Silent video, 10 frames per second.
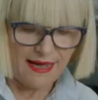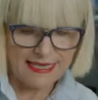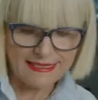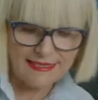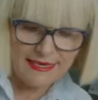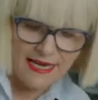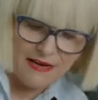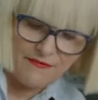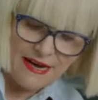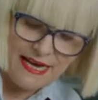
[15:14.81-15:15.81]
I didn't
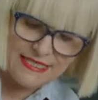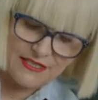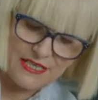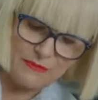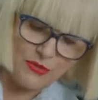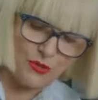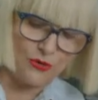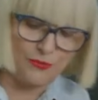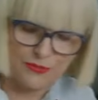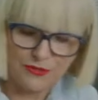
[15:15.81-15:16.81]
have ice cream
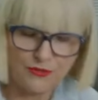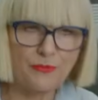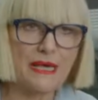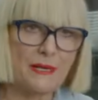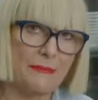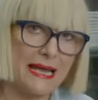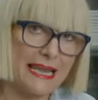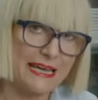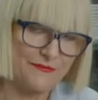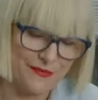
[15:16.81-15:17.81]
scoops to make my
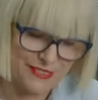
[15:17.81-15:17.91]
life